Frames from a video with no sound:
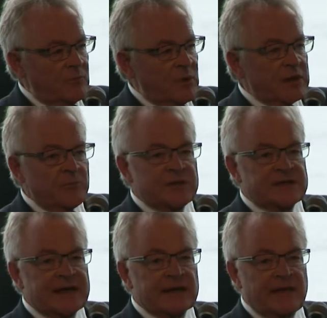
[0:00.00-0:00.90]
We can
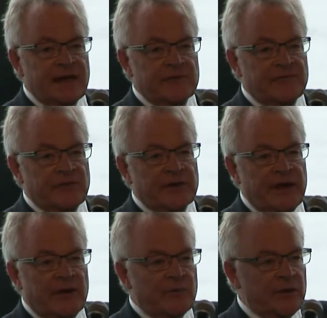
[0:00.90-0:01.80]
protect that for
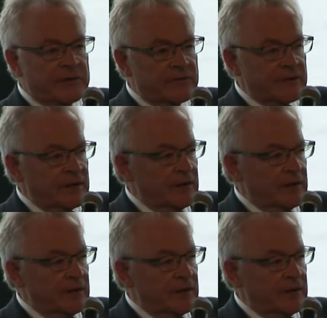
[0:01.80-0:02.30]
now, but